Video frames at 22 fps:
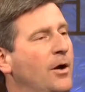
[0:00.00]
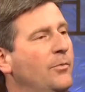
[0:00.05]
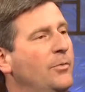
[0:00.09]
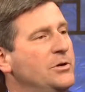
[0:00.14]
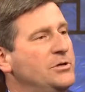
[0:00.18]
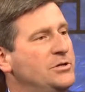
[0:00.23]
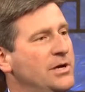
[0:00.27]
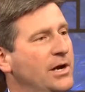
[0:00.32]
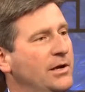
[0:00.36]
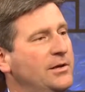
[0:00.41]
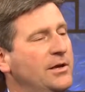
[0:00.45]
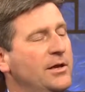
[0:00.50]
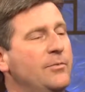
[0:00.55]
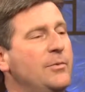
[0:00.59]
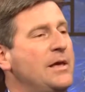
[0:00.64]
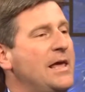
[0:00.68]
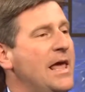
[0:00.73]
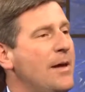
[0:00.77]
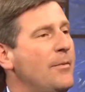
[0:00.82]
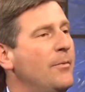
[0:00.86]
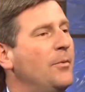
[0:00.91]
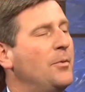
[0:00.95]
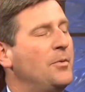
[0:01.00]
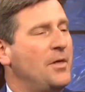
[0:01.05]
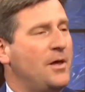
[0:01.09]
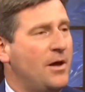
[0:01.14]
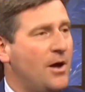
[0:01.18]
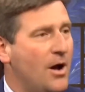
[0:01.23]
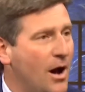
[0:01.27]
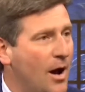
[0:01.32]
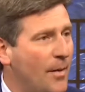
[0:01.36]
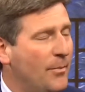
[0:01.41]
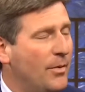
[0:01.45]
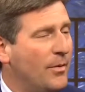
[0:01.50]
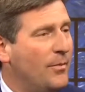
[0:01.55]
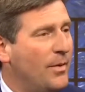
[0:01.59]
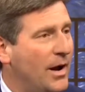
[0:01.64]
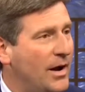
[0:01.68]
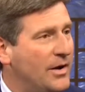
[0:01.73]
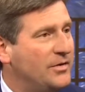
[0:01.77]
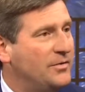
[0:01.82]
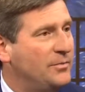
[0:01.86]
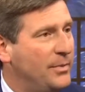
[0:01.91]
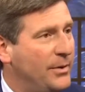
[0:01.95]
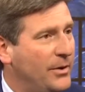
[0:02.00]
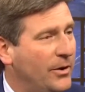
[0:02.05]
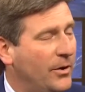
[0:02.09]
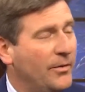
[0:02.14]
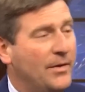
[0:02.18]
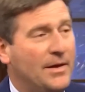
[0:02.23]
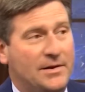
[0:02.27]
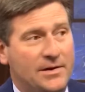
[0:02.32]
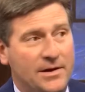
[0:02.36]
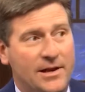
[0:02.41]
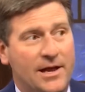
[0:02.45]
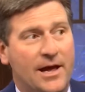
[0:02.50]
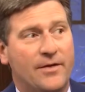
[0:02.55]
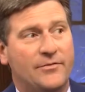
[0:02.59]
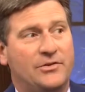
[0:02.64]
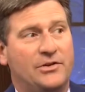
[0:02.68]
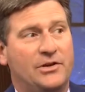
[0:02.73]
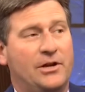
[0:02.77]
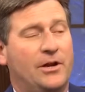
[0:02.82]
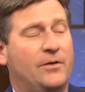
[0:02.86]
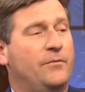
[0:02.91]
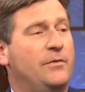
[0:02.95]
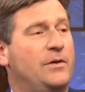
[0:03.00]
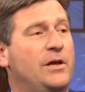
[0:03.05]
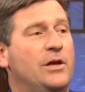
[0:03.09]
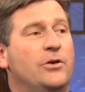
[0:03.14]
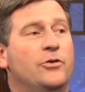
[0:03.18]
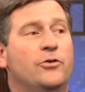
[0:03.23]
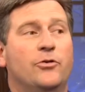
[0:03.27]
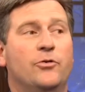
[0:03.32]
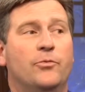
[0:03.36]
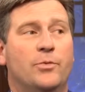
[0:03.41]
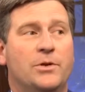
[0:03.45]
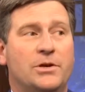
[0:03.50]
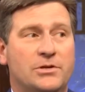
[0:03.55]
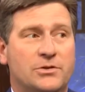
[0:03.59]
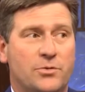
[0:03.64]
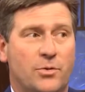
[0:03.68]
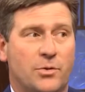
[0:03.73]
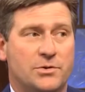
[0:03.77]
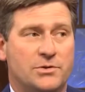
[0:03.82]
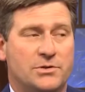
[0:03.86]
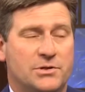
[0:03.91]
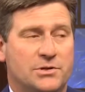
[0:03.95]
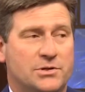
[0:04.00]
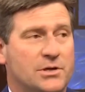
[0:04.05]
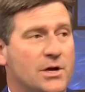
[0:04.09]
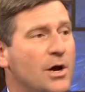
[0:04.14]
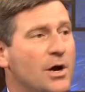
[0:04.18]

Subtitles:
rejected it. We came up with a compromise bill that did have significant new resources